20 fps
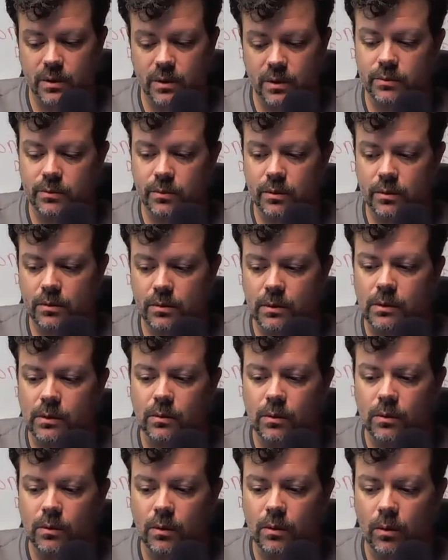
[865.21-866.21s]

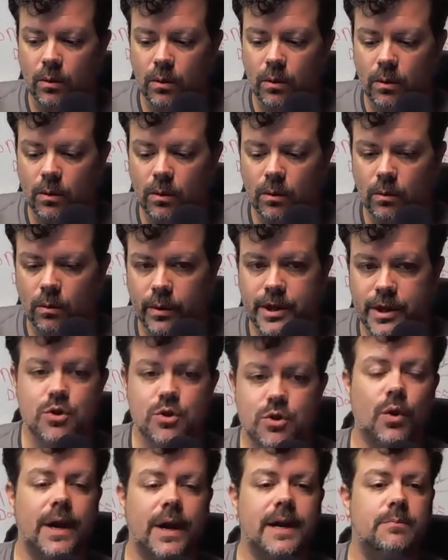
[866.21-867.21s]
you
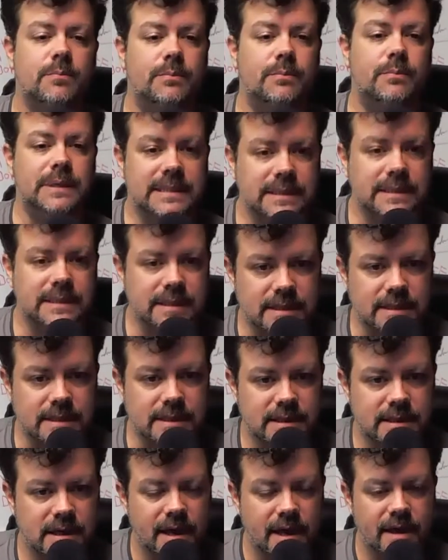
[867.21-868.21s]
create a
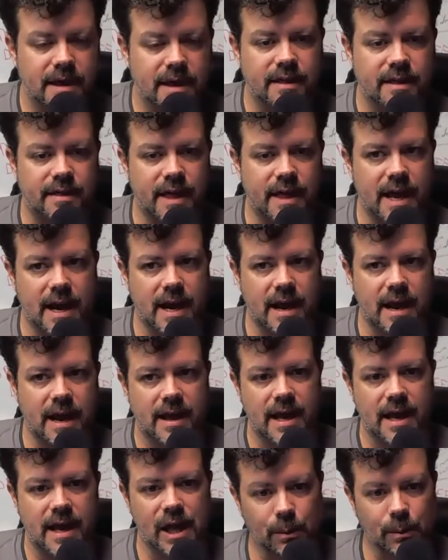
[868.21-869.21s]
business that
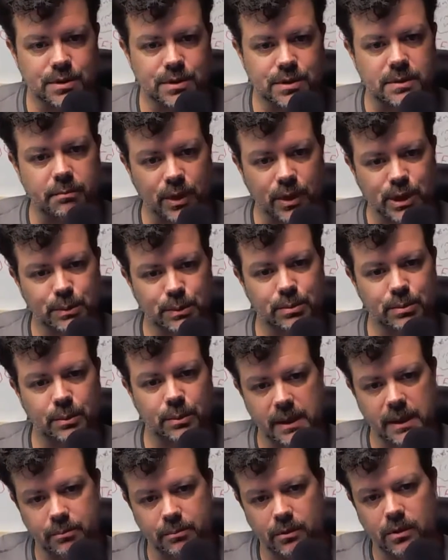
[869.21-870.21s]
helps multiple
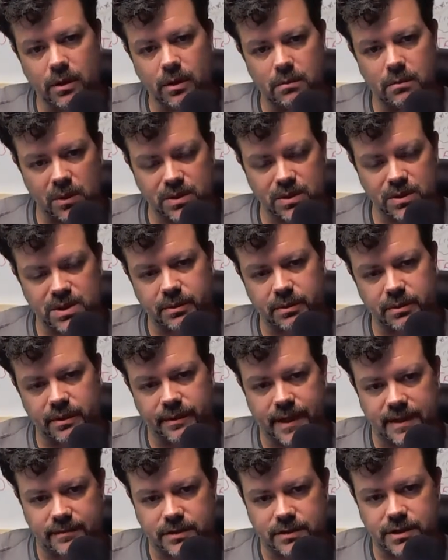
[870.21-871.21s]
people on multiple
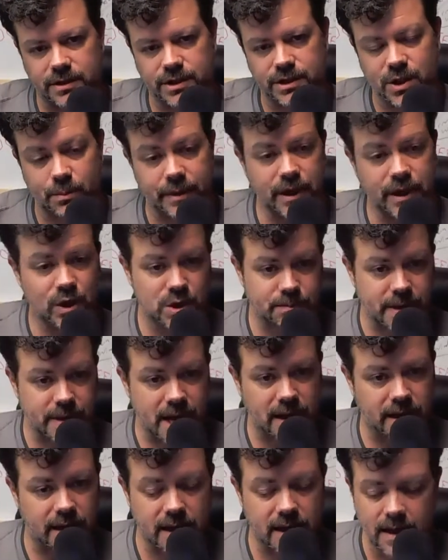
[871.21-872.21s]
levels. So Pinot's
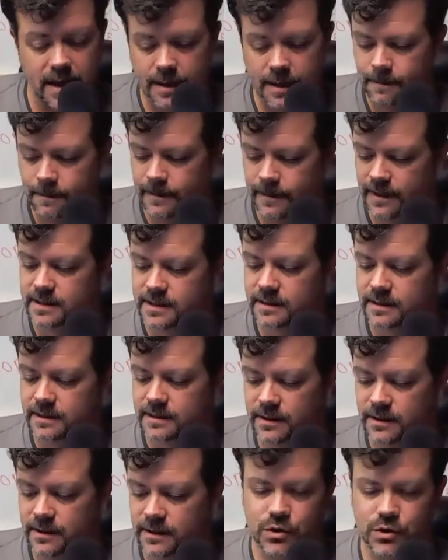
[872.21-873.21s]
Palette, let's
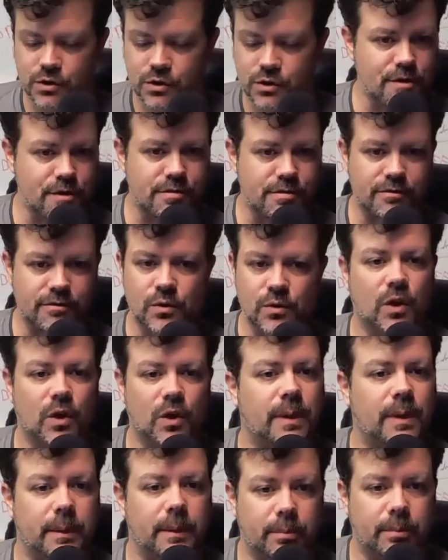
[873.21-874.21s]
just run through all
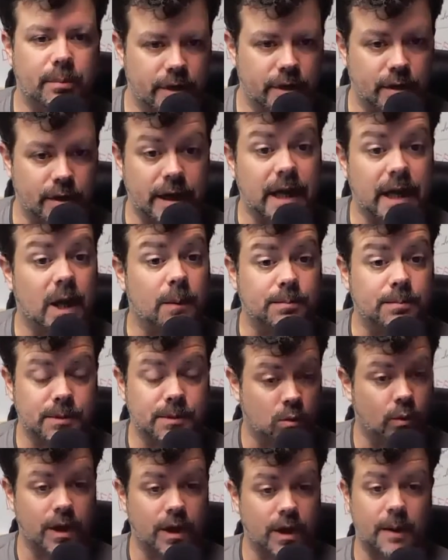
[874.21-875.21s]
the people that are helped
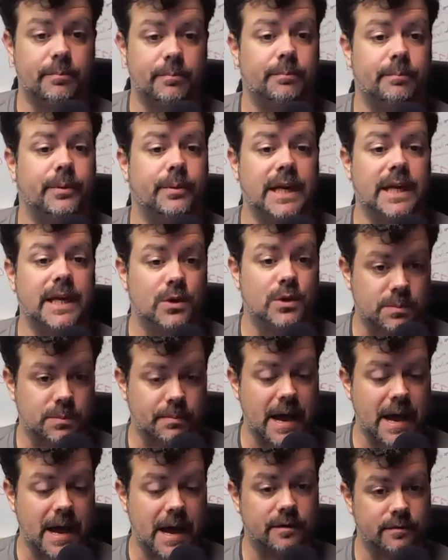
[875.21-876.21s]
when
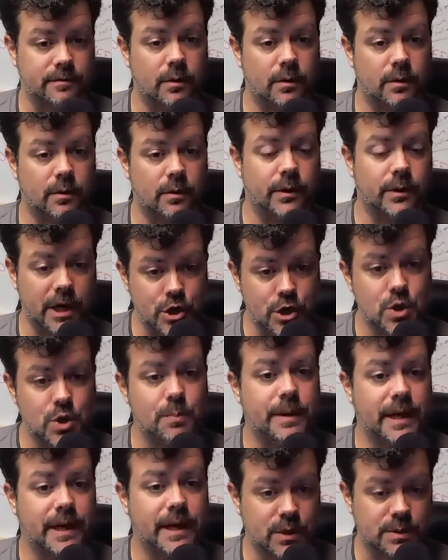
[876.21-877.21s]
a new
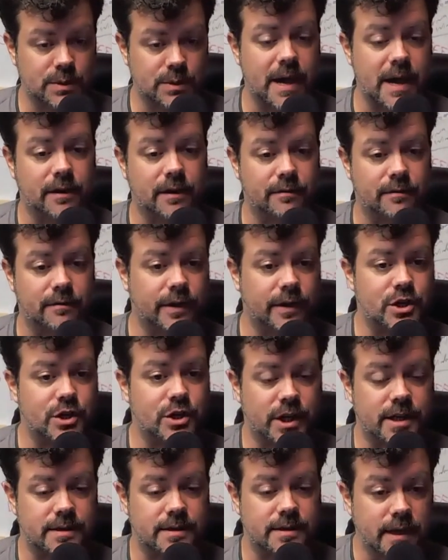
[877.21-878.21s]
Pinot's Palette
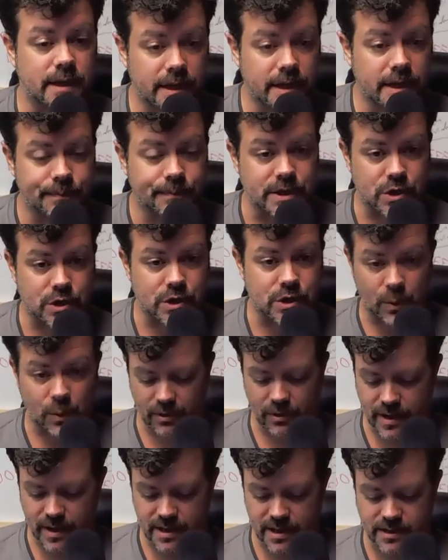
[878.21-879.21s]
franchise is opened,
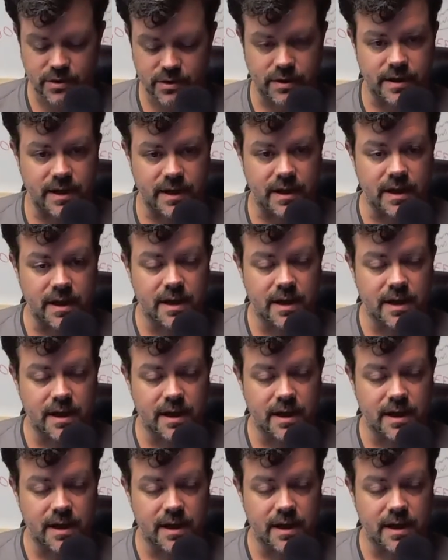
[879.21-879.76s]
right? So the